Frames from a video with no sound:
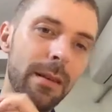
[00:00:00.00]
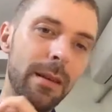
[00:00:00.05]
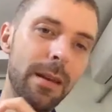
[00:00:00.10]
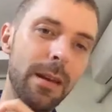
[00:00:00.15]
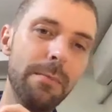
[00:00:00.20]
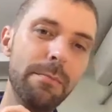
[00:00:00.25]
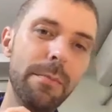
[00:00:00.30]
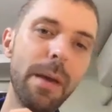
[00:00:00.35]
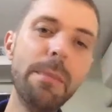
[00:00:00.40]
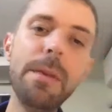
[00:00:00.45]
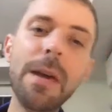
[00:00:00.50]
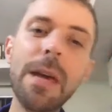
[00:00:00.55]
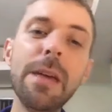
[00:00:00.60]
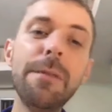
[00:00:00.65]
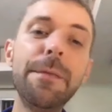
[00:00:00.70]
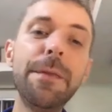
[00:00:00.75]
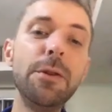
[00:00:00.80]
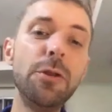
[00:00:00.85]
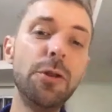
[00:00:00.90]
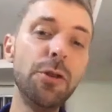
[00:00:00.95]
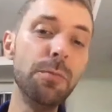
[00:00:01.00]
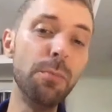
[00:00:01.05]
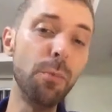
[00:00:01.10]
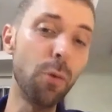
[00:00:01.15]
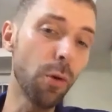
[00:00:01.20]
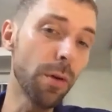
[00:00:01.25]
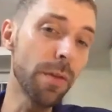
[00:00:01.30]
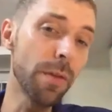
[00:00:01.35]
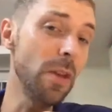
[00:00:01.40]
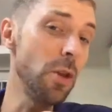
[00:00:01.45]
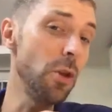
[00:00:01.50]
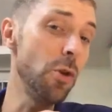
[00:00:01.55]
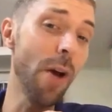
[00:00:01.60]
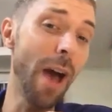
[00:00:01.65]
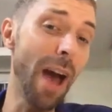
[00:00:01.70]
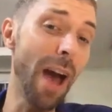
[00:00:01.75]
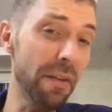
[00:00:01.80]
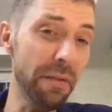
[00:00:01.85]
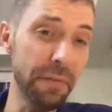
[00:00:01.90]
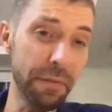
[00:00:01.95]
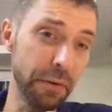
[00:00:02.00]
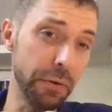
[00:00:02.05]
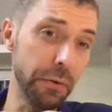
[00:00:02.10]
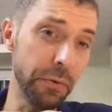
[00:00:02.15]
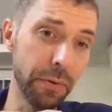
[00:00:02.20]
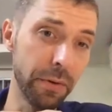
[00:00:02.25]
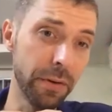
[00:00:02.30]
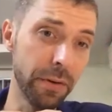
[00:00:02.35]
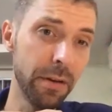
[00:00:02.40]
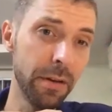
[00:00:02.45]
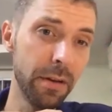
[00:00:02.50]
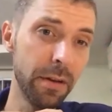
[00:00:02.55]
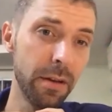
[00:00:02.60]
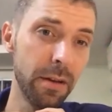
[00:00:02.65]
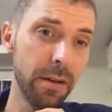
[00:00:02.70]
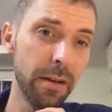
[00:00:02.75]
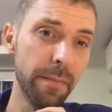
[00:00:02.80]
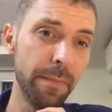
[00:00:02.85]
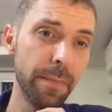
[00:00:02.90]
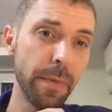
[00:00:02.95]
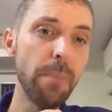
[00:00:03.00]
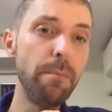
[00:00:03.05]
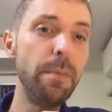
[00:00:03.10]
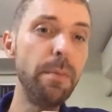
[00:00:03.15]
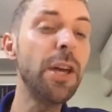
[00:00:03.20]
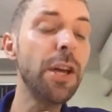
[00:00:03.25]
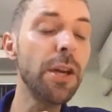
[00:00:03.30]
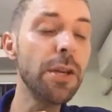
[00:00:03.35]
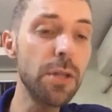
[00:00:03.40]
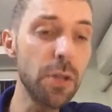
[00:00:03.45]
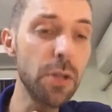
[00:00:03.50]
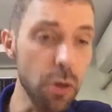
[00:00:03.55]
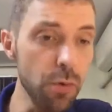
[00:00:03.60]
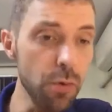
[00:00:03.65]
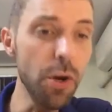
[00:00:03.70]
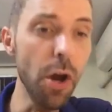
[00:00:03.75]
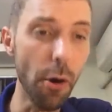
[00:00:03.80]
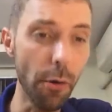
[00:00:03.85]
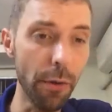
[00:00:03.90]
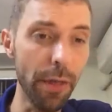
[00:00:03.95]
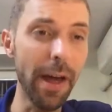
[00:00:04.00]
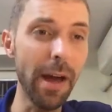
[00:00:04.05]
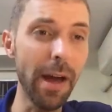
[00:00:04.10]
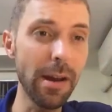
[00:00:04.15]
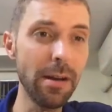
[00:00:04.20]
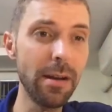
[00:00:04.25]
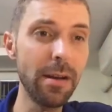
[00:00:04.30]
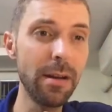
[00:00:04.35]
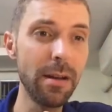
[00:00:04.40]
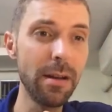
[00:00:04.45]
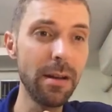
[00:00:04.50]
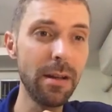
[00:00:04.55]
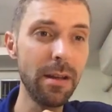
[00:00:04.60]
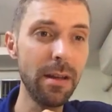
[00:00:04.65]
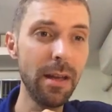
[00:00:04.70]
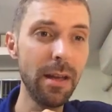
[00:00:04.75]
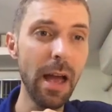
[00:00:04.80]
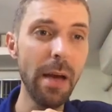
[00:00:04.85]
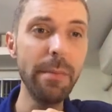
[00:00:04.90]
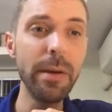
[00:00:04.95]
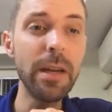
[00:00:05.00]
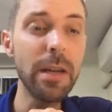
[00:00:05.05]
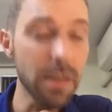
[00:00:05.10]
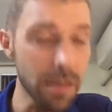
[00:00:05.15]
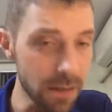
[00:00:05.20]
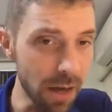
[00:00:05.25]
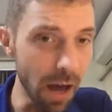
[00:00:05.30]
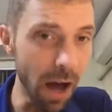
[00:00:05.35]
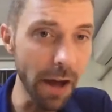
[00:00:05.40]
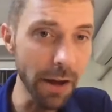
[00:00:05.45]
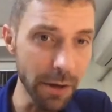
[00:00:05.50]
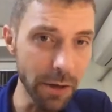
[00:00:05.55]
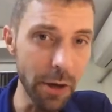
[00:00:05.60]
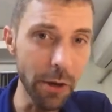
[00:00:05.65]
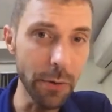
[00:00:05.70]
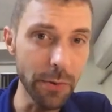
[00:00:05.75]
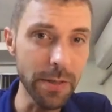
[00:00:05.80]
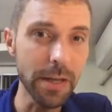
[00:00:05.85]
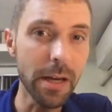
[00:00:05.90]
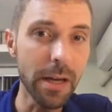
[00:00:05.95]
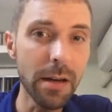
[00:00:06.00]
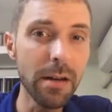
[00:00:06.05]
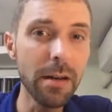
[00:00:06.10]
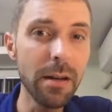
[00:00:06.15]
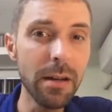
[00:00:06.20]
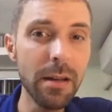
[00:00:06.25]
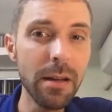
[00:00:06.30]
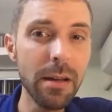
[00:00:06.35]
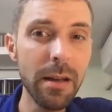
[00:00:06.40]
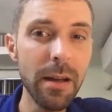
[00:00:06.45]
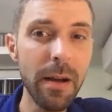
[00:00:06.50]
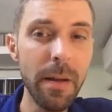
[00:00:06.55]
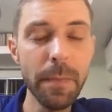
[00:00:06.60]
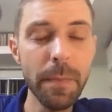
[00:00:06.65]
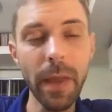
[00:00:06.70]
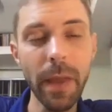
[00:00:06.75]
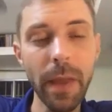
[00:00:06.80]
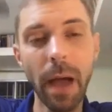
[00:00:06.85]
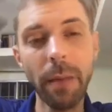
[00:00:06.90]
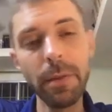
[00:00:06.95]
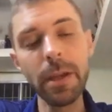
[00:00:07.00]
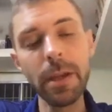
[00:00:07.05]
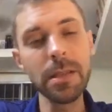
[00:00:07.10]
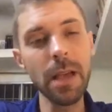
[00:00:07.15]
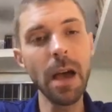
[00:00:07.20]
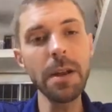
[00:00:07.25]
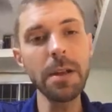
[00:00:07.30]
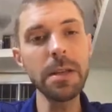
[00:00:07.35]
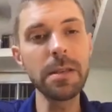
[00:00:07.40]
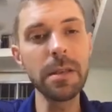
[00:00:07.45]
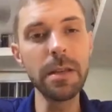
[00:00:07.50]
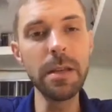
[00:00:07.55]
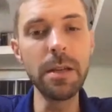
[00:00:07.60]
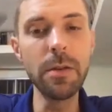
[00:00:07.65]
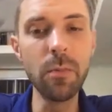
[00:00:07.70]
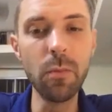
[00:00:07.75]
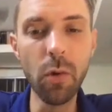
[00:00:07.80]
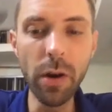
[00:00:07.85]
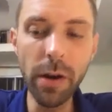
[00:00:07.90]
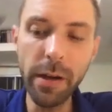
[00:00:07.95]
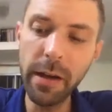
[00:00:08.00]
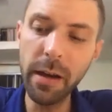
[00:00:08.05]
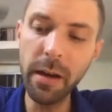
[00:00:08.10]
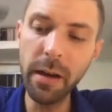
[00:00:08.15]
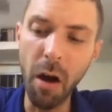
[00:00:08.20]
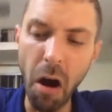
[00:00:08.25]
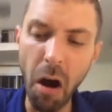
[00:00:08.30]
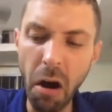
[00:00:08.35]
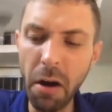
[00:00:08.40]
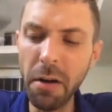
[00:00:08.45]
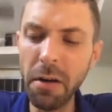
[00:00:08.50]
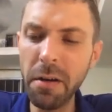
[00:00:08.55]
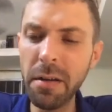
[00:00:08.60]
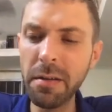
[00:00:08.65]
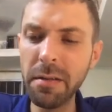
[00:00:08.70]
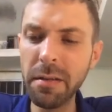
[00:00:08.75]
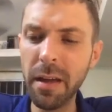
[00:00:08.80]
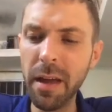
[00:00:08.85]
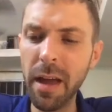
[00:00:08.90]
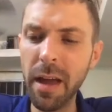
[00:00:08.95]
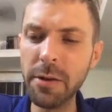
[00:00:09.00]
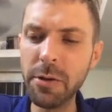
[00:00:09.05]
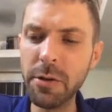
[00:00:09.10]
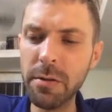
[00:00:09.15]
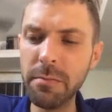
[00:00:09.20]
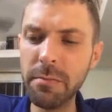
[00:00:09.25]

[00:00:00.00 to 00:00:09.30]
Maybe even do more than you have to. Because you know that, and because God knows it. And because honestly, working hard and